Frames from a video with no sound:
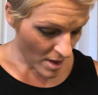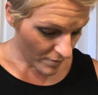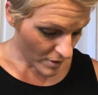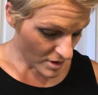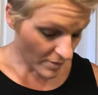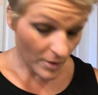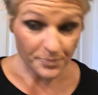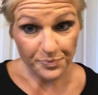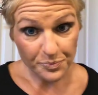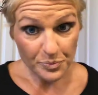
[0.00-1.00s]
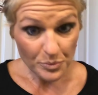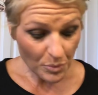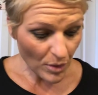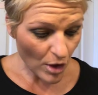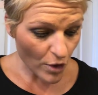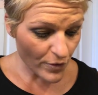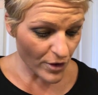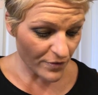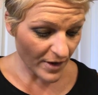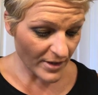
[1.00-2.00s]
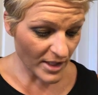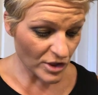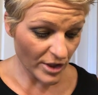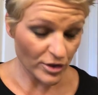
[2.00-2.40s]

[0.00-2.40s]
First of all, over your foundation,